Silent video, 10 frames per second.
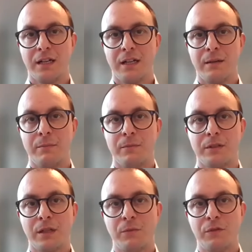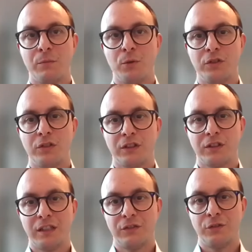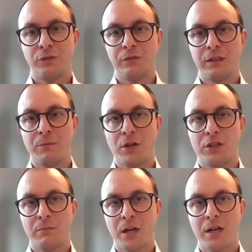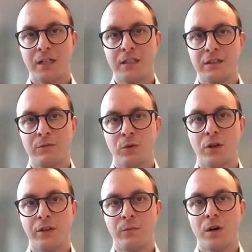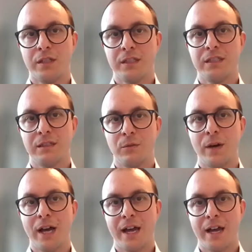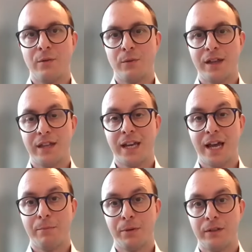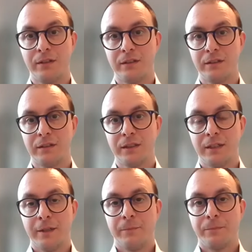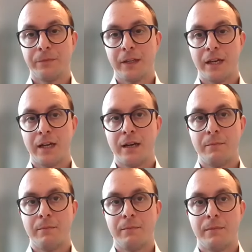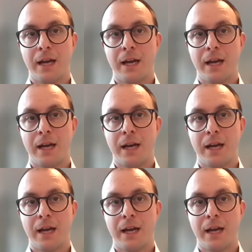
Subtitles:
Some of the most successful emerging markets were the ones where that happened. The